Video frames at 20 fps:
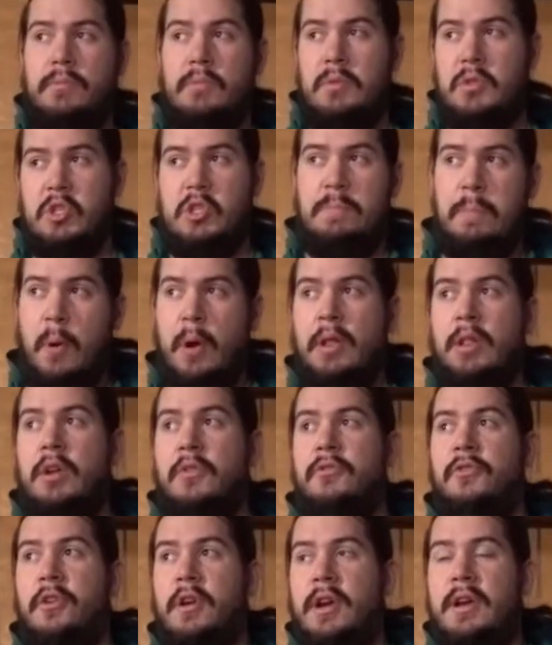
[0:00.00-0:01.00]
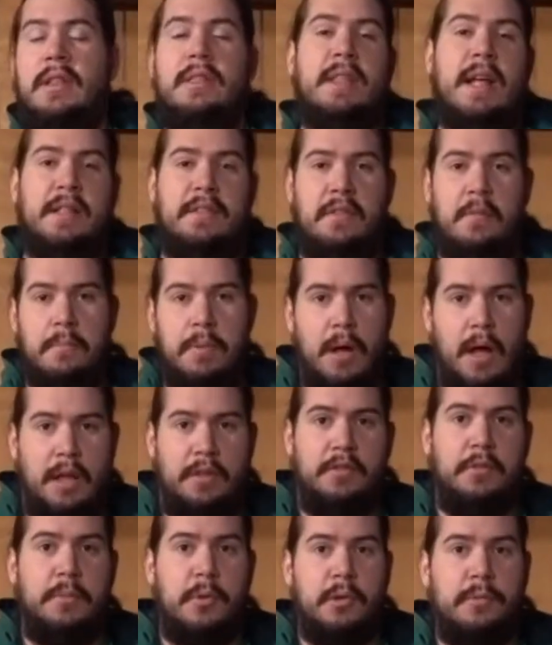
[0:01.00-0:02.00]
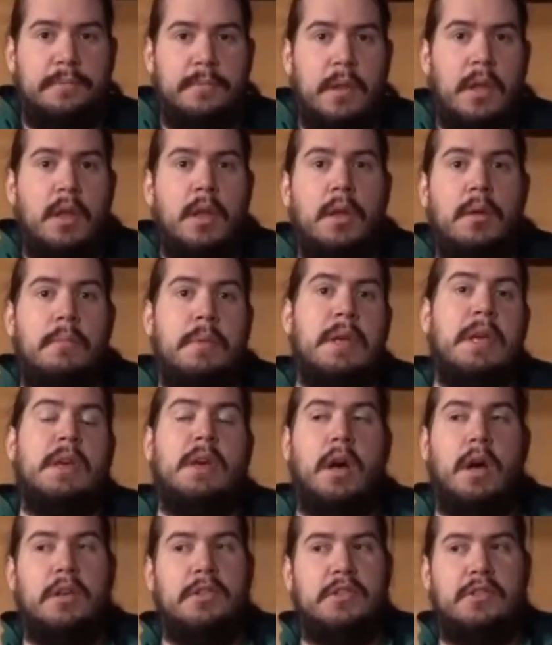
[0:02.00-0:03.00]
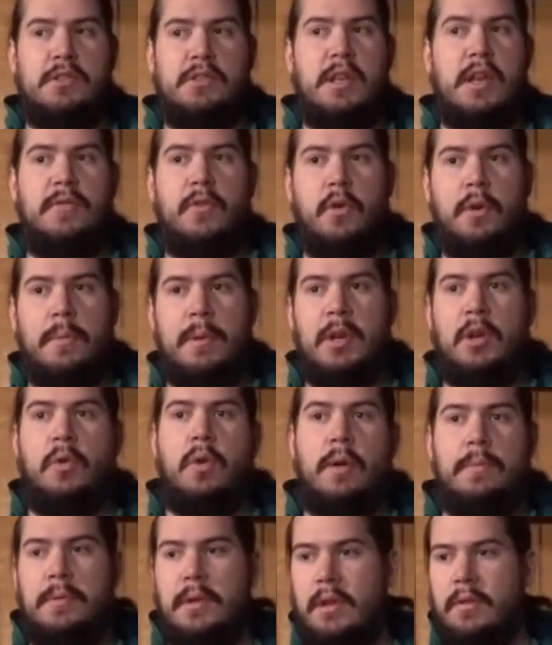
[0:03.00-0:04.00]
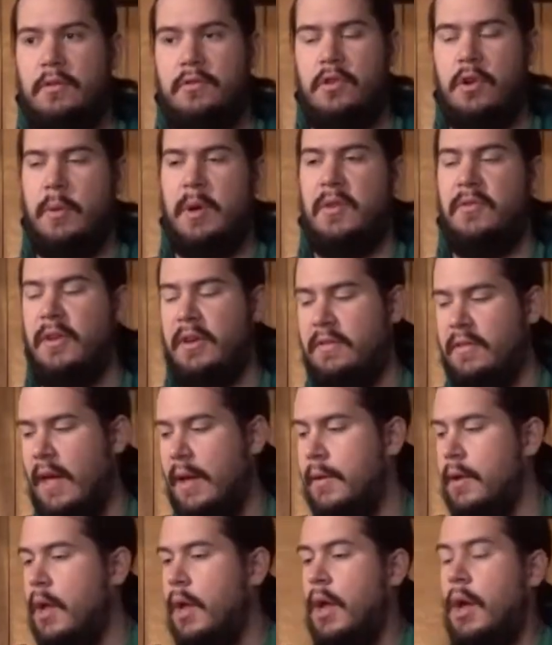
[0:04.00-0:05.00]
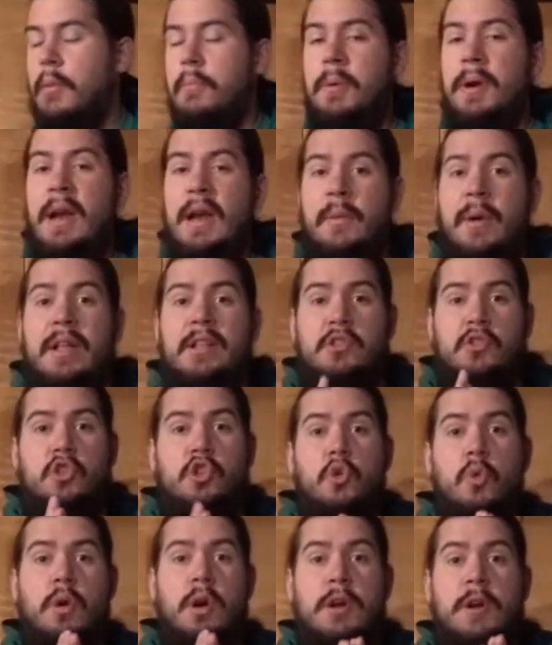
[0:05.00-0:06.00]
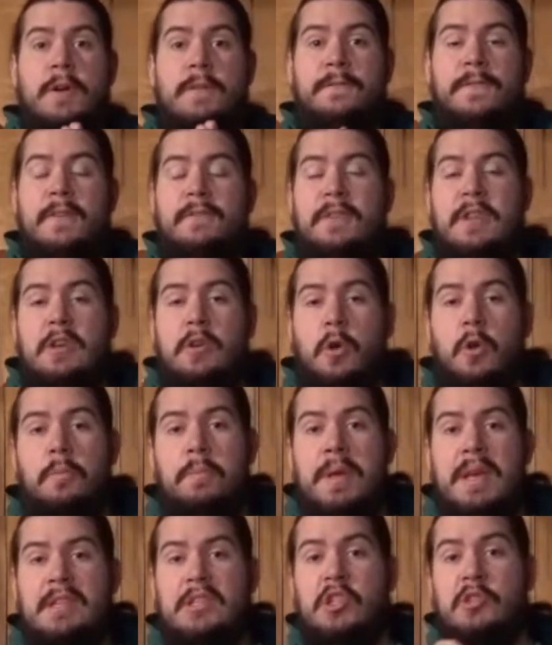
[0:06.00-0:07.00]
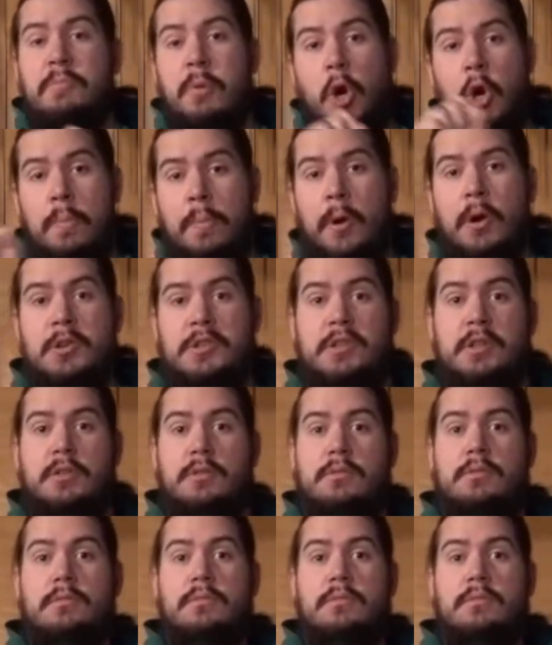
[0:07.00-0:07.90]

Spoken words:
Spoiler for it, that's impossible. Because they've already been corrupted and there's no way to fix that. But anyway, it's 250 gold pieces per person.